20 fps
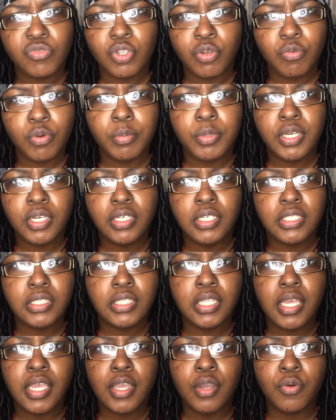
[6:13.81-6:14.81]
a good
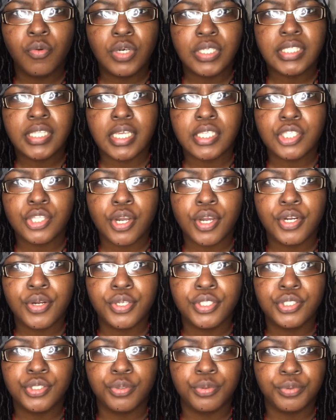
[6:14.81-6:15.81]
thing once I
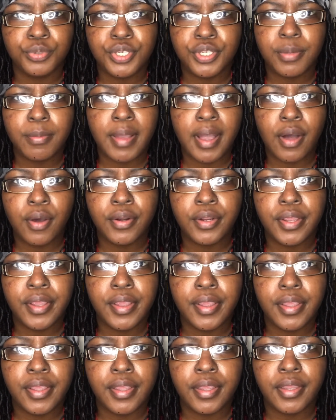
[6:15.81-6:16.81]
started to read about
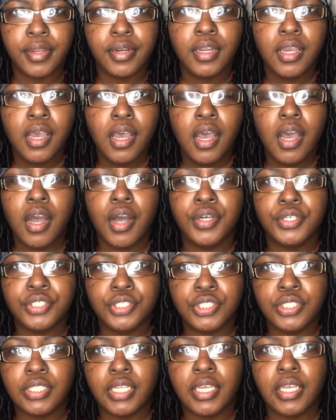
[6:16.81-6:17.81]
it and
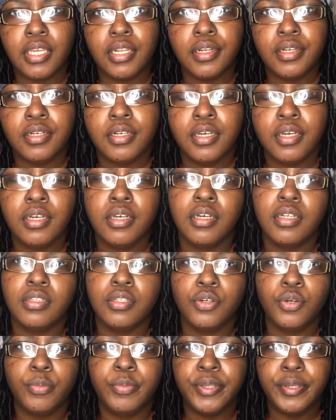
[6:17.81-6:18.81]
understand a
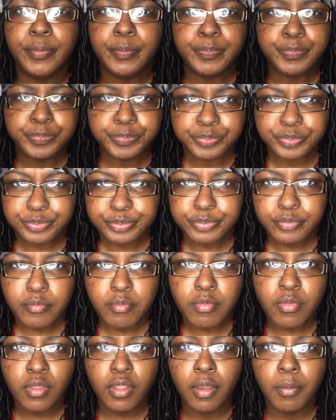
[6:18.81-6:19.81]
little bit.
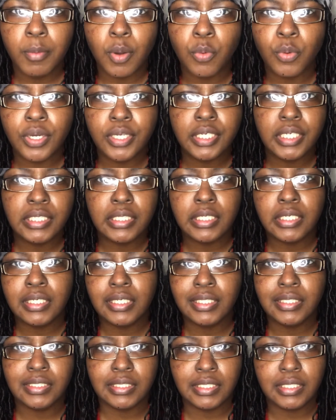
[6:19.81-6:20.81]
But what it
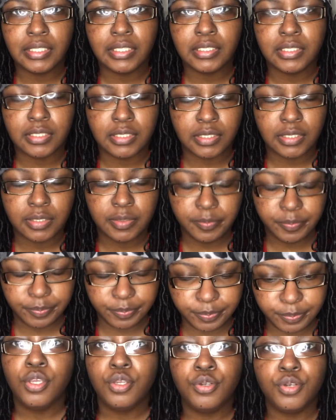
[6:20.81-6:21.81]
does is,
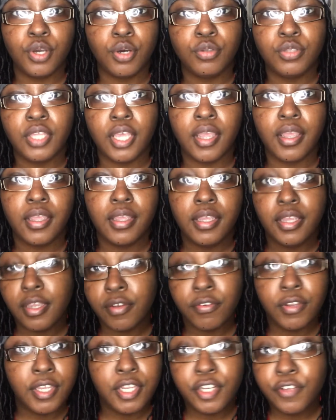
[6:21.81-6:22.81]
you know, that if
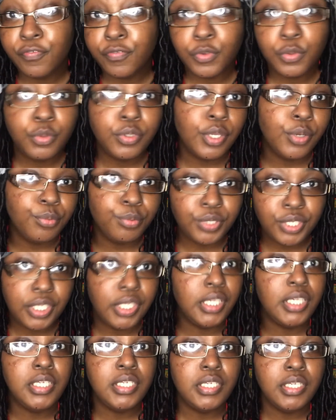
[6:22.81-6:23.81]
any food that we
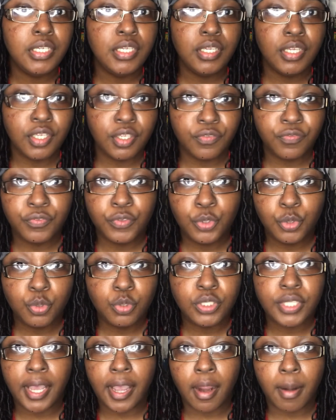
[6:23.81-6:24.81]
eat, it
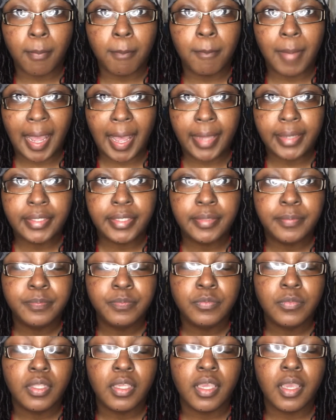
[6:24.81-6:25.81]
fuels our body,
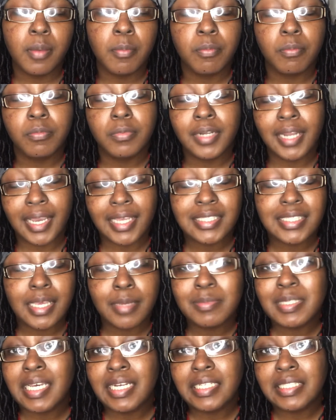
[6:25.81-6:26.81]
and 9
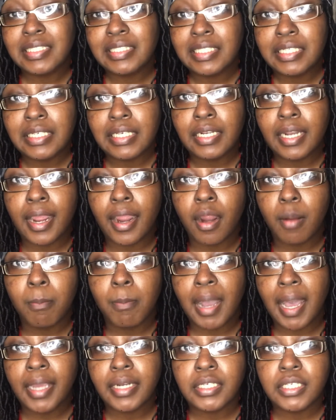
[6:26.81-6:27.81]
times out of 10 our
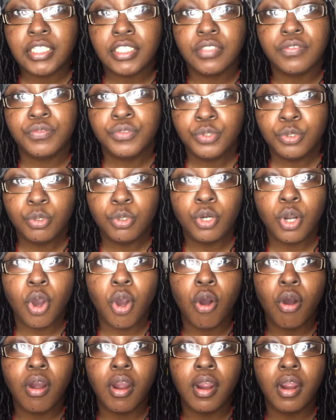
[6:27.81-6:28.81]
body is fueled
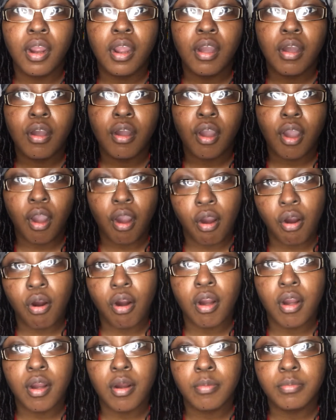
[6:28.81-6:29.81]
on
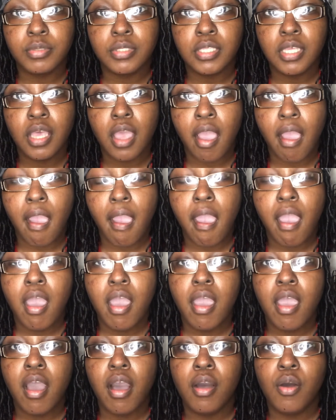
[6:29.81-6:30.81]
carbs.
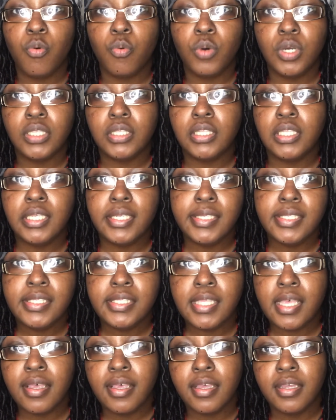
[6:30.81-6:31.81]
What this
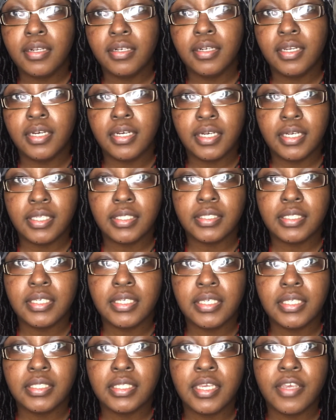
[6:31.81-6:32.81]
does
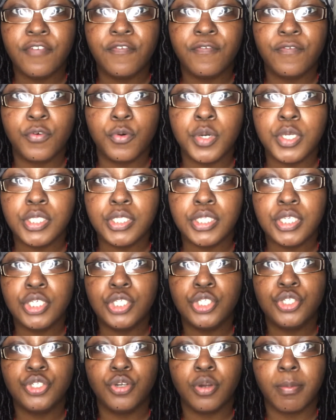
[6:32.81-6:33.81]
is it
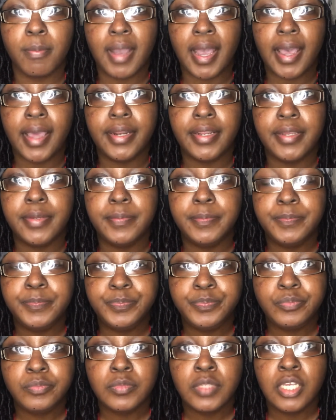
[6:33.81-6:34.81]
forces your body
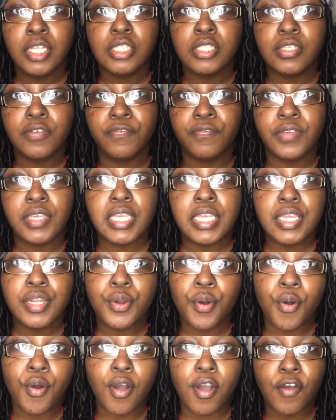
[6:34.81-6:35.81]
to feed
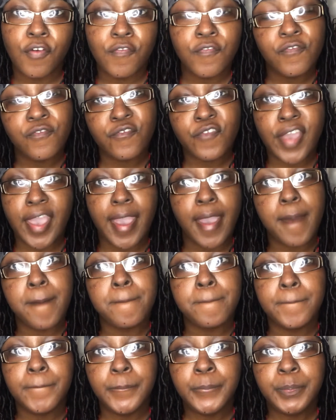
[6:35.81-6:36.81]
on fat.
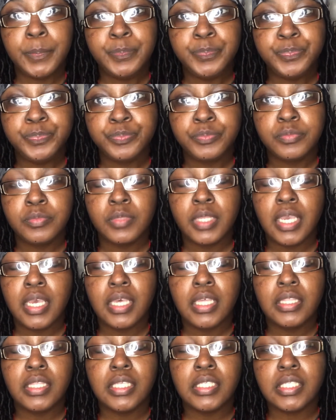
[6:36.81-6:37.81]

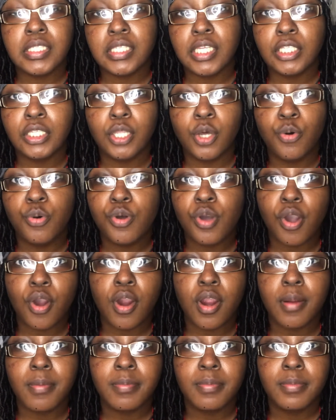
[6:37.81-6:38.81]
This is a low
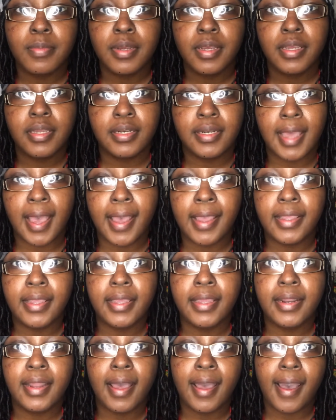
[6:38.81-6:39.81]
carb
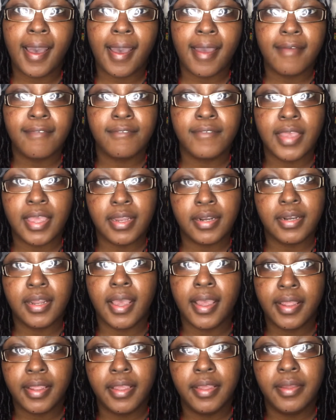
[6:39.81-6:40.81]
diet, high fat
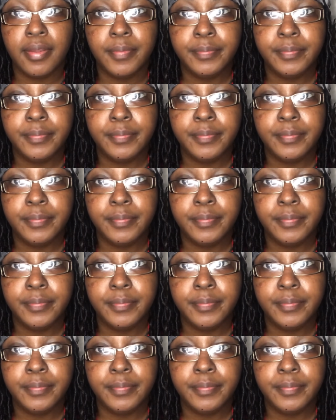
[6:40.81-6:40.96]
diet,